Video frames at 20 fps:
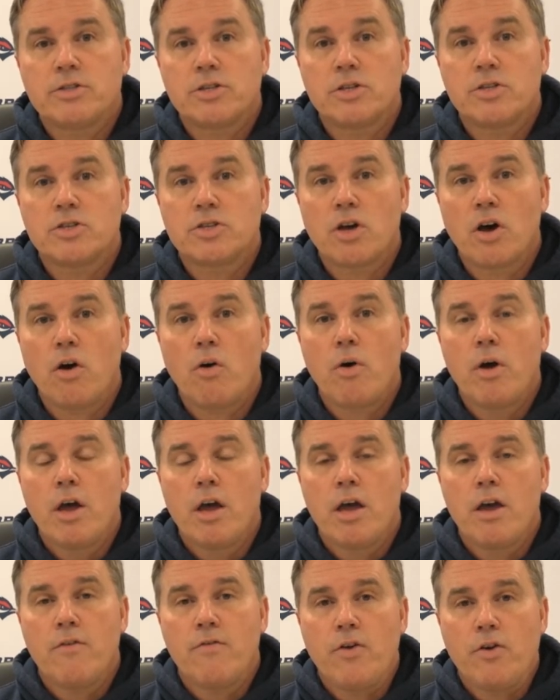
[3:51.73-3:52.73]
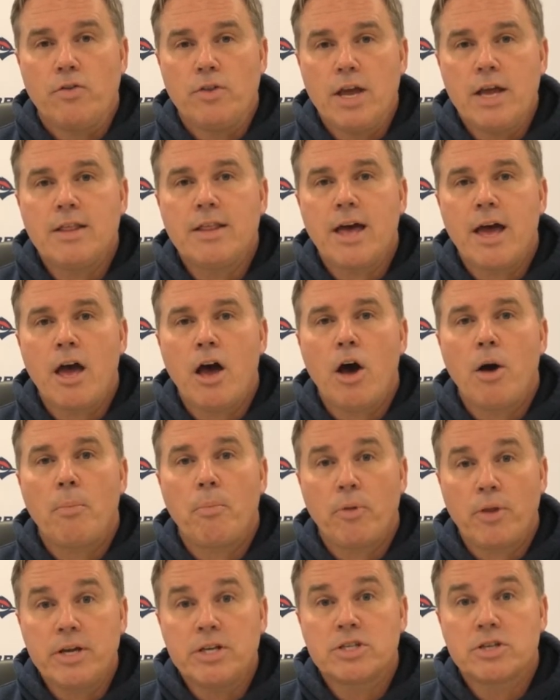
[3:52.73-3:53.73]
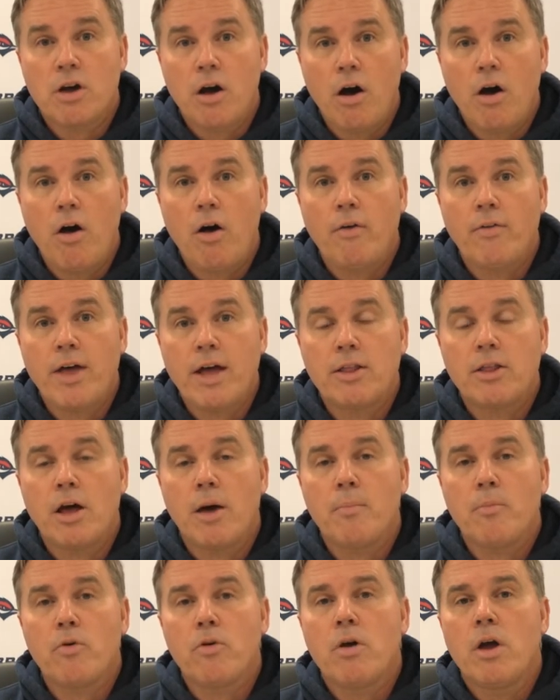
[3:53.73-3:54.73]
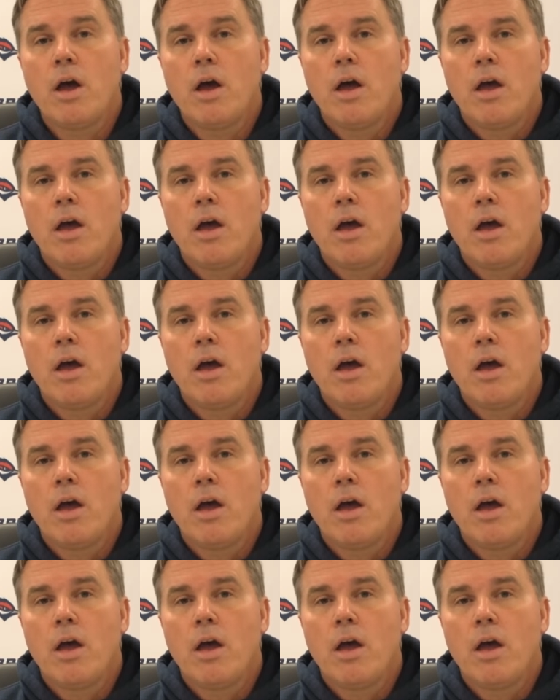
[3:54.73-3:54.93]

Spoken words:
And so if you need the help, please call that number.